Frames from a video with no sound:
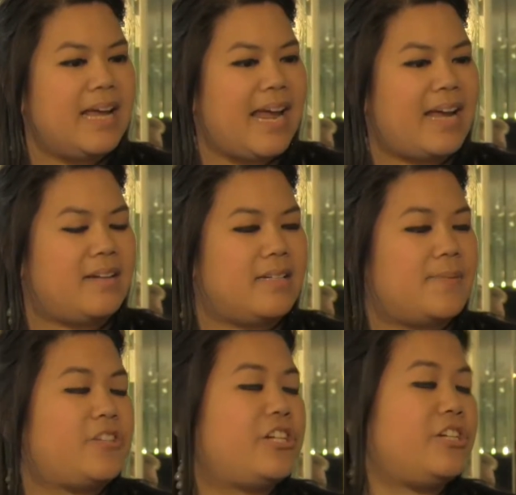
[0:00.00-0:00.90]
And
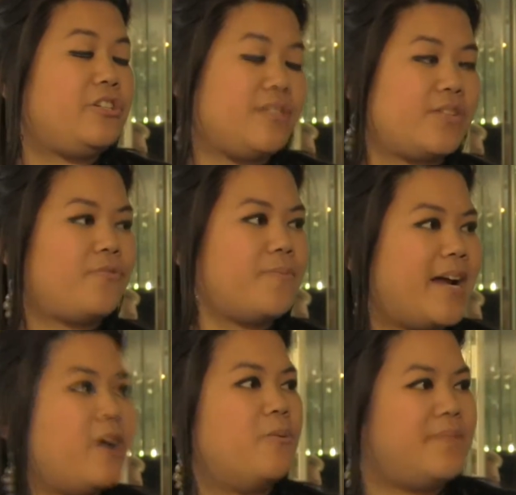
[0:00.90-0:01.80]
especially to do this for my
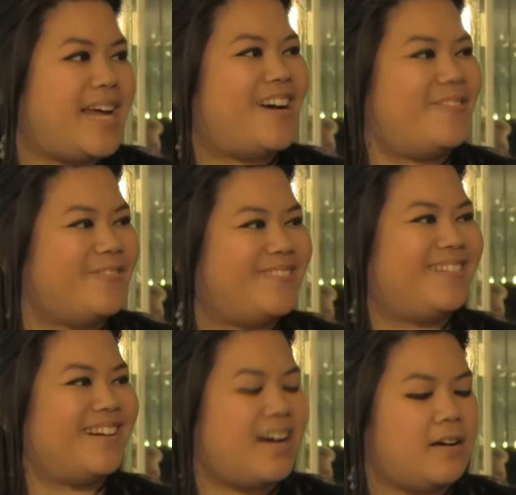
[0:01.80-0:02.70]
hometown
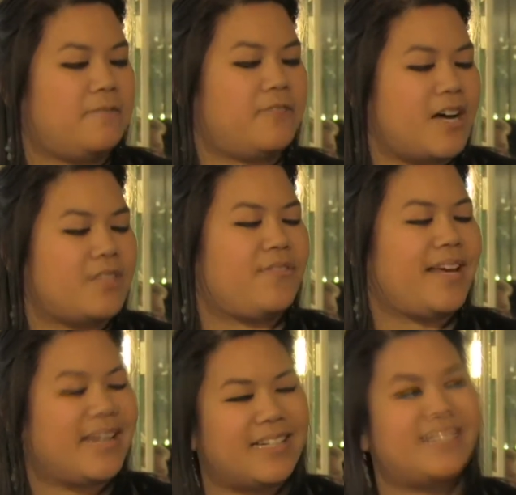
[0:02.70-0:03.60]
of Las
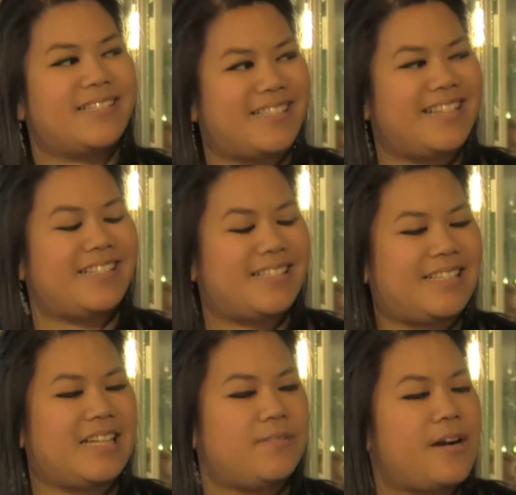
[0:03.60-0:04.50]
Vegas.
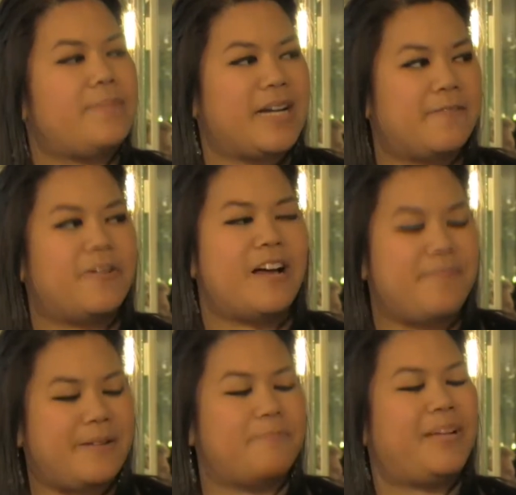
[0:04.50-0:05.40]
It's very meaningful. I've
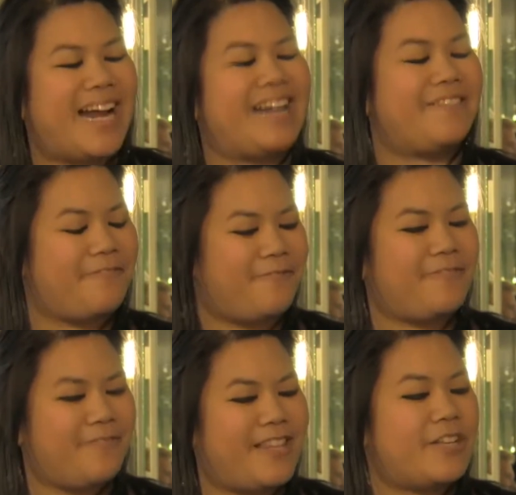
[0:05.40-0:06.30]
been planning
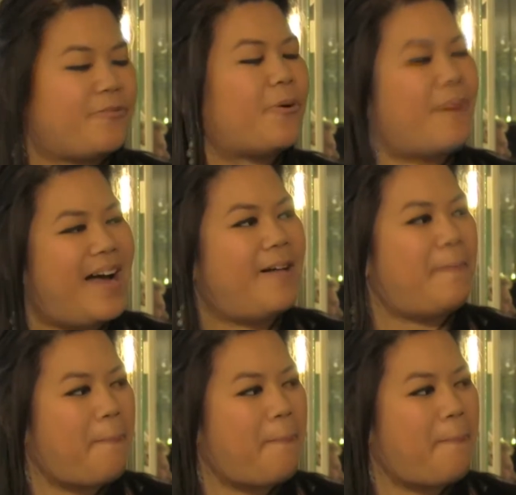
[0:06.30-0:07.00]
this for a while.